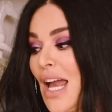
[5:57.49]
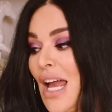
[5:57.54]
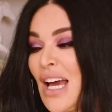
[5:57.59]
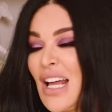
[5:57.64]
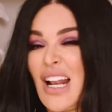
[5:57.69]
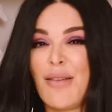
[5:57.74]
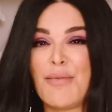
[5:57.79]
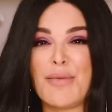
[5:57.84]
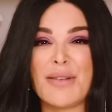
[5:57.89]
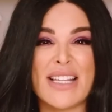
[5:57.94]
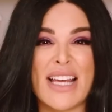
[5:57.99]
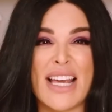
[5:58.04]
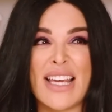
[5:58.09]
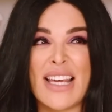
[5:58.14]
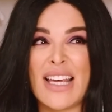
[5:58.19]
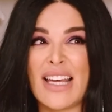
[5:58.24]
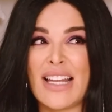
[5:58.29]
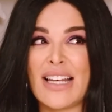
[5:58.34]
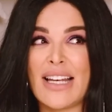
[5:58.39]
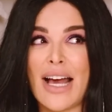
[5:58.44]
And I've been
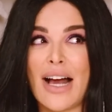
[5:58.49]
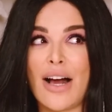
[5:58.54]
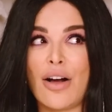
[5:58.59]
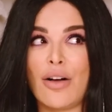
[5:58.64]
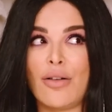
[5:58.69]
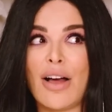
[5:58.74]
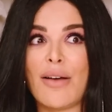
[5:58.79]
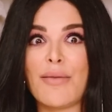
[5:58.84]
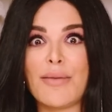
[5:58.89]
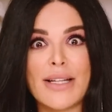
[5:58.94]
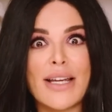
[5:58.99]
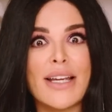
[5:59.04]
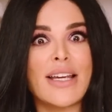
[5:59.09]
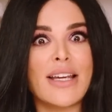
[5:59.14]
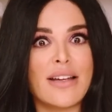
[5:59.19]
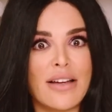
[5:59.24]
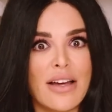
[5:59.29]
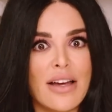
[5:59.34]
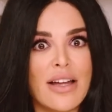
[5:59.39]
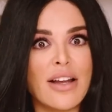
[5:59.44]
taking it now. I've been
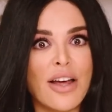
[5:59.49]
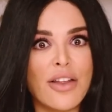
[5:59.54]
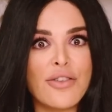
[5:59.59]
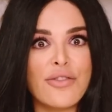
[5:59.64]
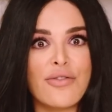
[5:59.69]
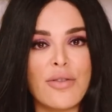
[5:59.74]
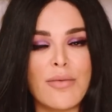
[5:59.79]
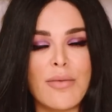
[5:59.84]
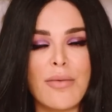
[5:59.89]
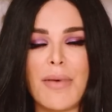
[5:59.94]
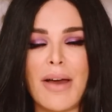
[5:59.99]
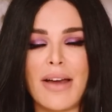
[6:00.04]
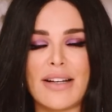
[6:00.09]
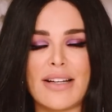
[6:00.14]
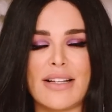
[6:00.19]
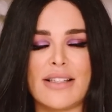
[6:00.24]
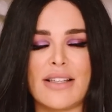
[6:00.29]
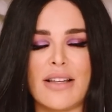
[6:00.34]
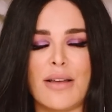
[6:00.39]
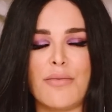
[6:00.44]
taking another form of
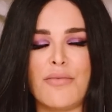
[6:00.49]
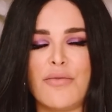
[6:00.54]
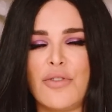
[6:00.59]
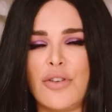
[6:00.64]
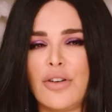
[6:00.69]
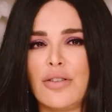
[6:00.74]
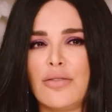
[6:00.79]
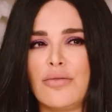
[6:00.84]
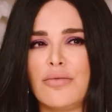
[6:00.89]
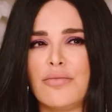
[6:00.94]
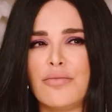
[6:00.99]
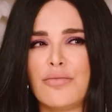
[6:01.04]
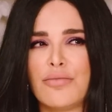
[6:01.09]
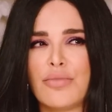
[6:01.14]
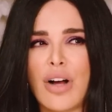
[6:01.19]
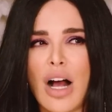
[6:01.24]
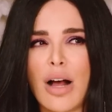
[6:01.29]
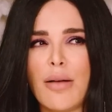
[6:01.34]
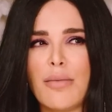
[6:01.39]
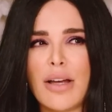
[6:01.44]
magnesium for
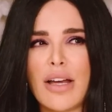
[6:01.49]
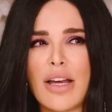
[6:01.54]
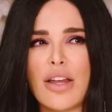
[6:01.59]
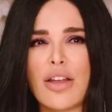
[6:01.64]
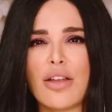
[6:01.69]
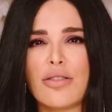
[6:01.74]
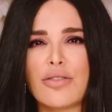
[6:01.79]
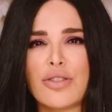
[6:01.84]
probably